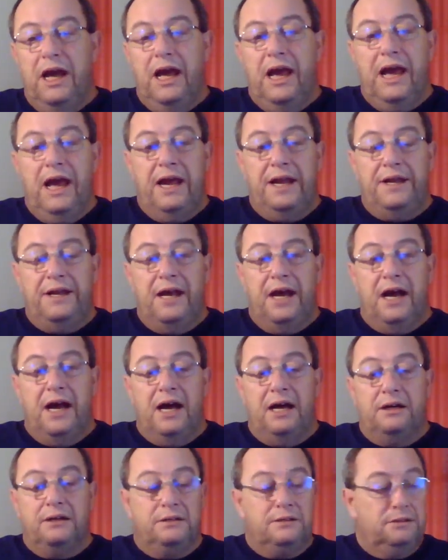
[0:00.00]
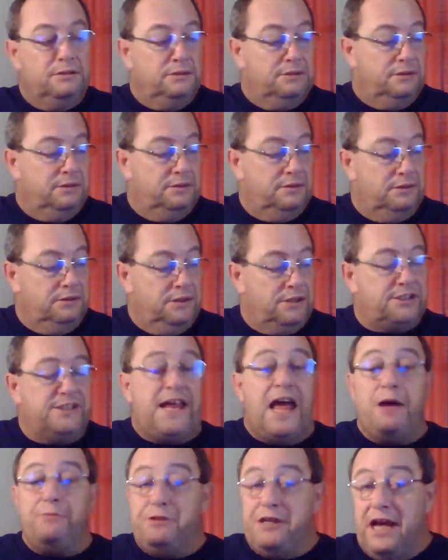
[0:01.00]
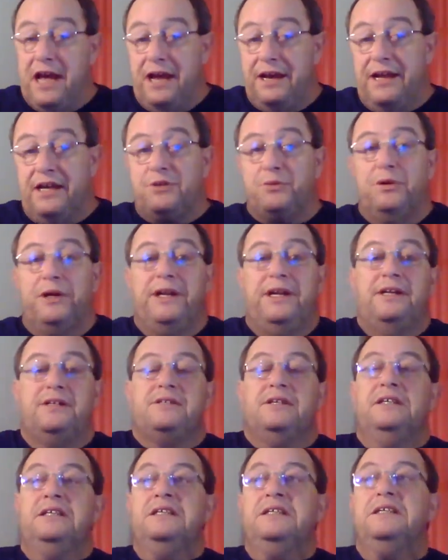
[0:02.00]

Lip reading: And Snapchat, that's what it is.